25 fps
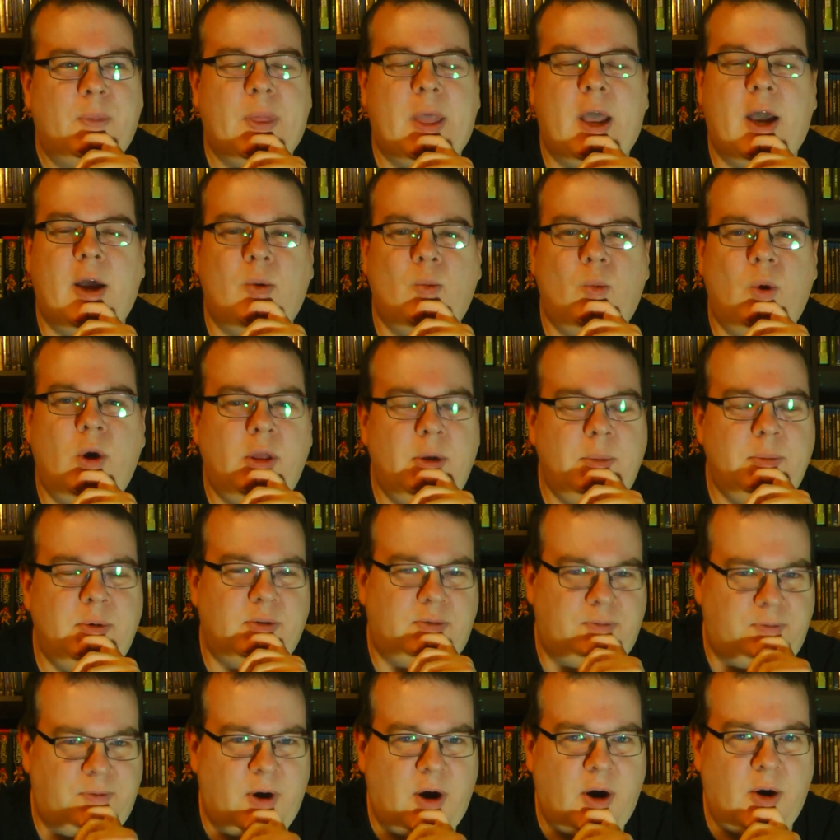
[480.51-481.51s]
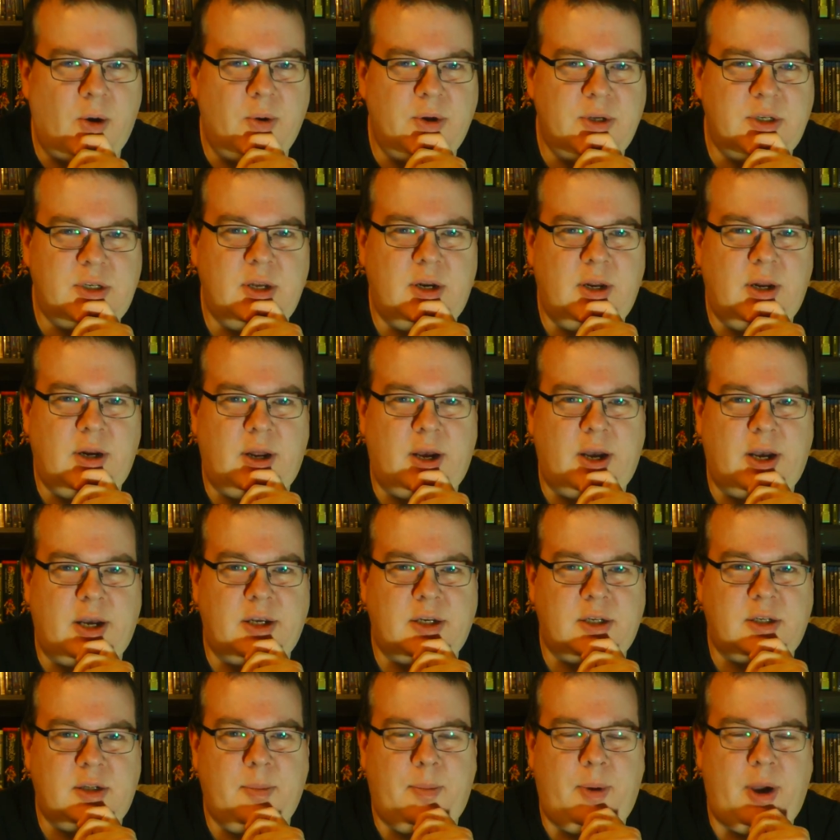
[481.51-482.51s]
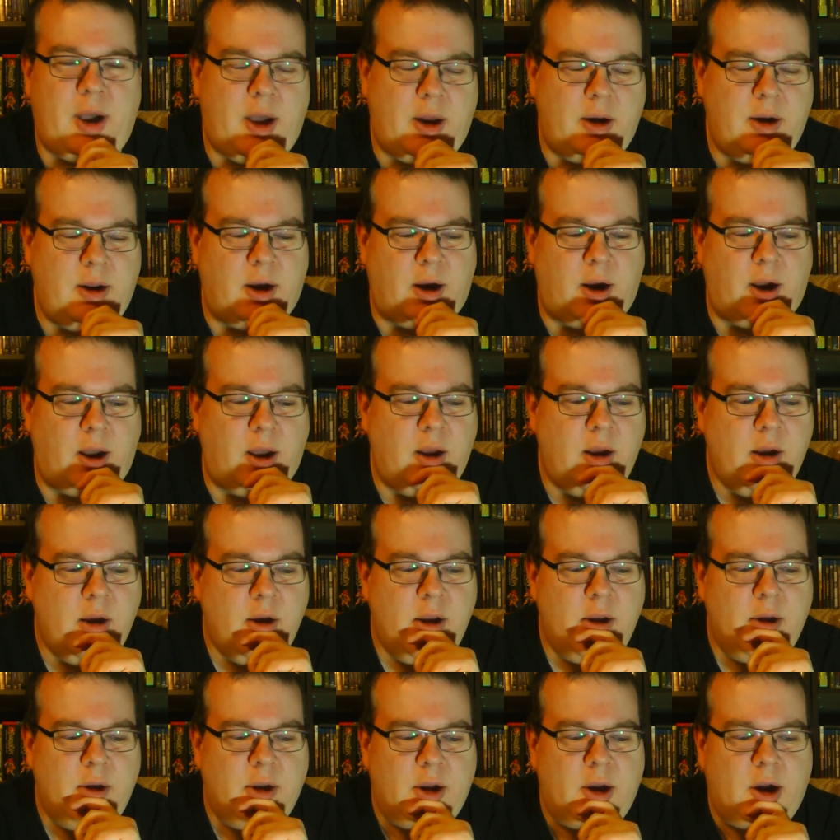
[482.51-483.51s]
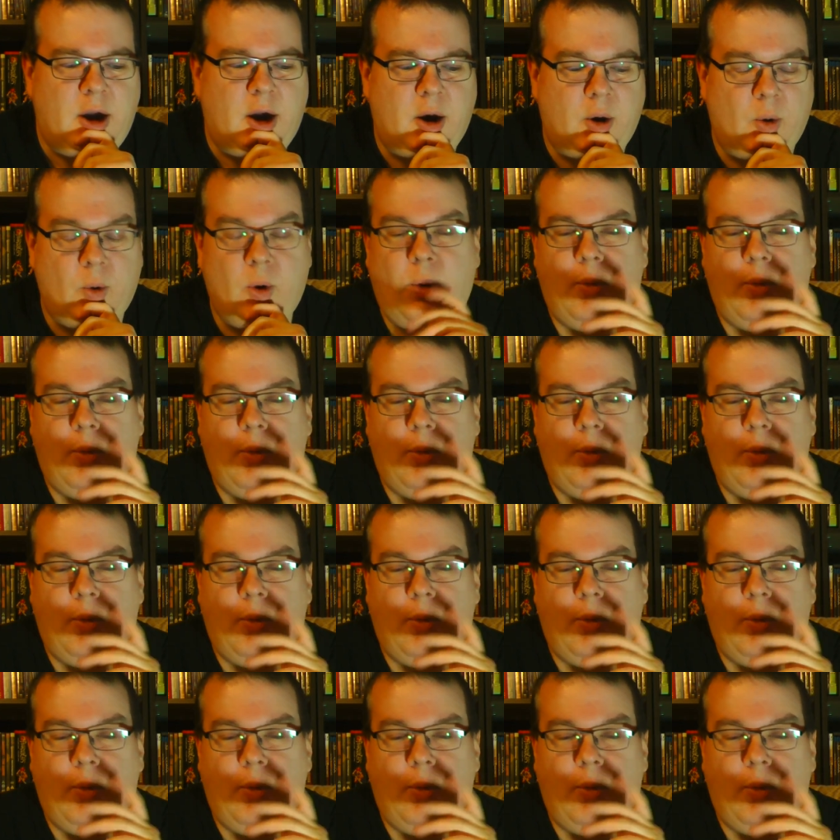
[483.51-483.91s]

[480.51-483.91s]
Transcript: And Willem Dafoe is in it as the bad guy, or uh,